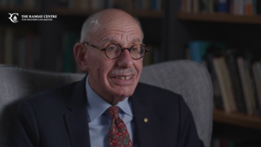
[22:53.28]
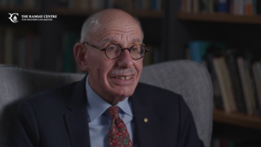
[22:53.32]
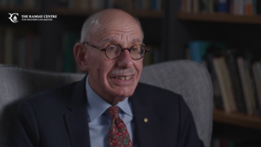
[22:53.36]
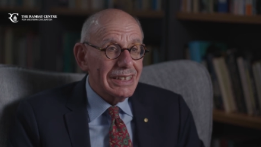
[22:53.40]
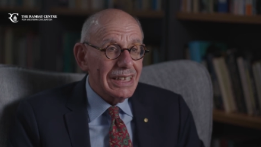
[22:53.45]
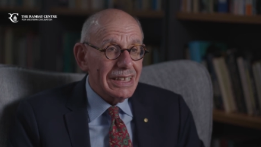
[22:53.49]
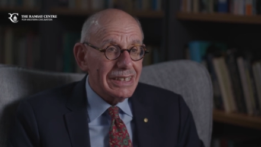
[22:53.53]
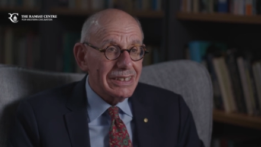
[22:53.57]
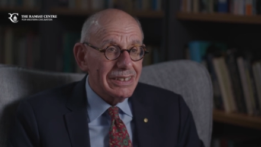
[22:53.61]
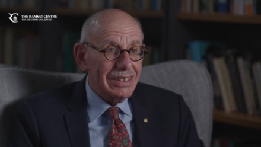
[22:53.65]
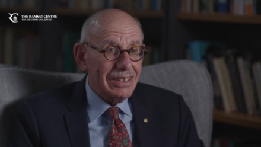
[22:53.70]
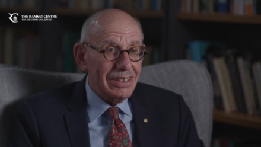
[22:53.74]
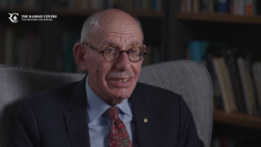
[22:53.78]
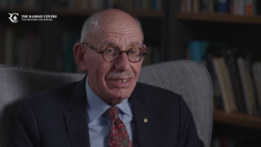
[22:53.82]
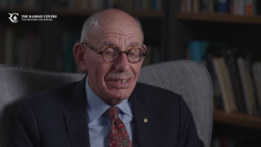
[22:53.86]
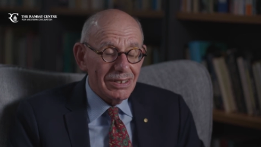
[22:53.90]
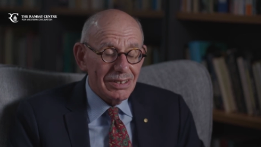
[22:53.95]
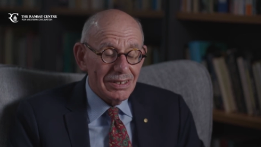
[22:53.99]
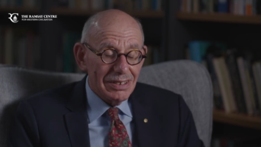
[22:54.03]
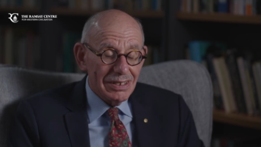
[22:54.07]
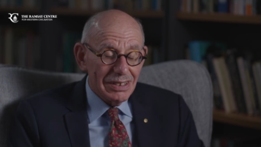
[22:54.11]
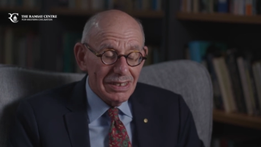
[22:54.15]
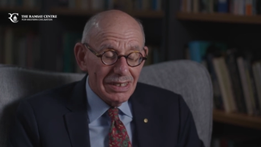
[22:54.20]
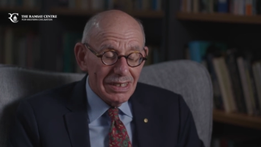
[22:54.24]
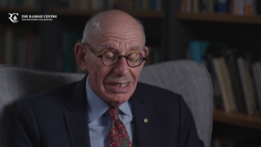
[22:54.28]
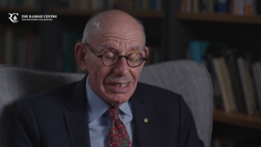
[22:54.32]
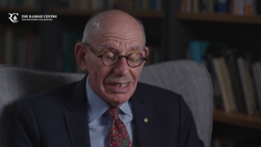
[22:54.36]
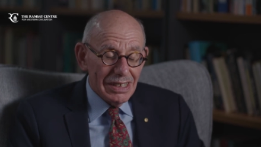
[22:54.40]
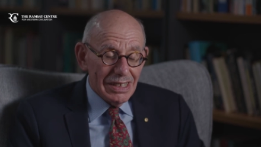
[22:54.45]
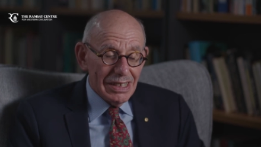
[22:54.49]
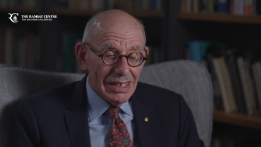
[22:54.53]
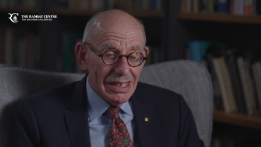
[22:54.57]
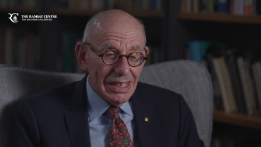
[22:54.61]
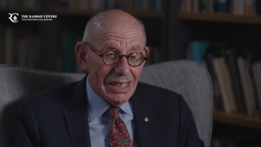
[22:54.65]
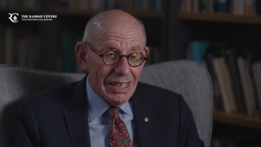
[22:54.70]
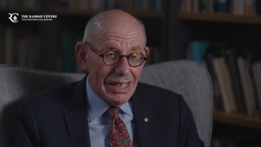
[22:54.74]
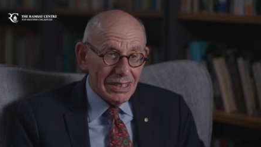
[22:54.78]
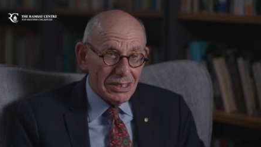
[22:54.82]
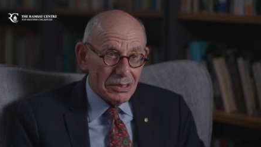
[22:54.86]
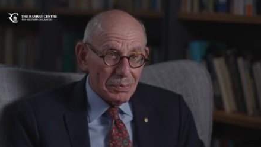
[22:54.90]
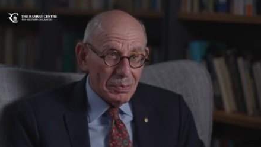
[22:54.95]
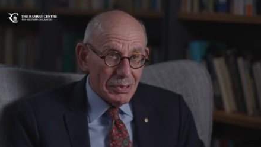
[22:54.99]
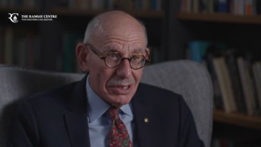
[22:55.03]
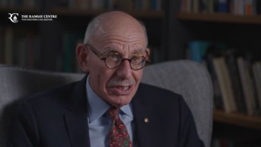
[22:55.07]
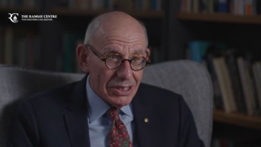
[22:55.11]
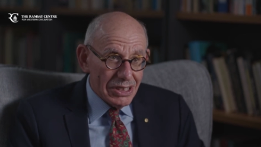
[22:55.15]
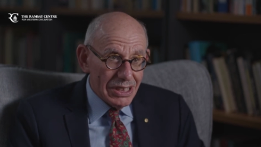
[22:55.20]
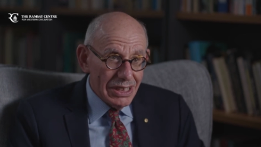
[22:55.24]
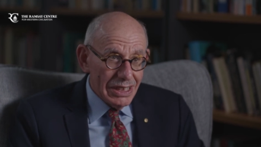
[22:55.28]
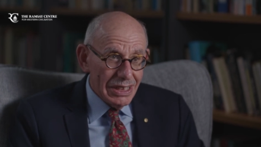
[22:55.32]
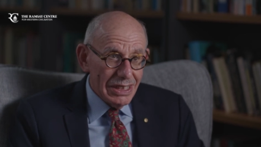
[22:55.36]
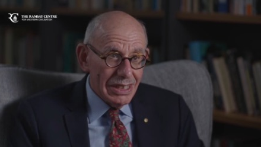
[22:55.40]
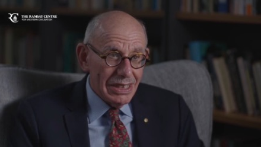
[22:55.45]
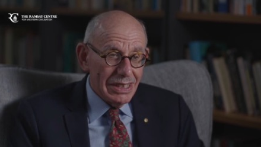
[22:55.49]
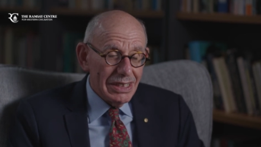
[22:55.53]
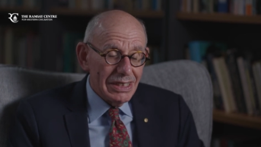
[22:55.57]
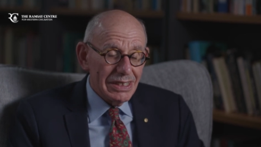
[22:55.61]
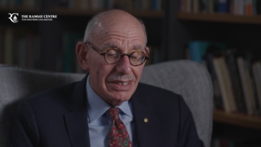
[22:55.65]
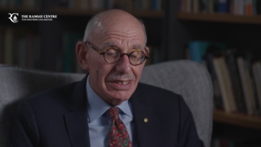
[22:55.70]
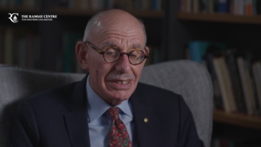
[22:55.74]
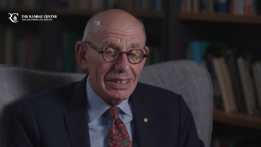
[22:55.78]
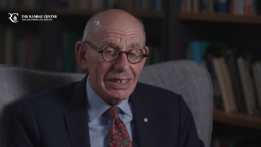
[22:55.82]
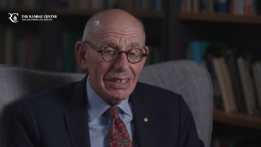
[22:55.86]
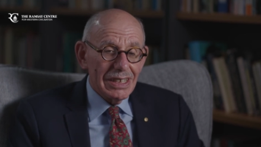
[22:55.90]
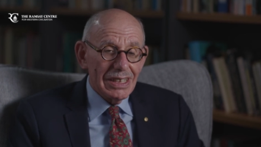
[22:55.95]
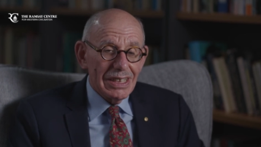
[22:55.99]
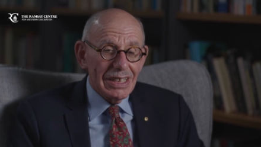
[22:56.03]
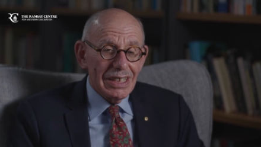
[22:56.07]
technical expertise,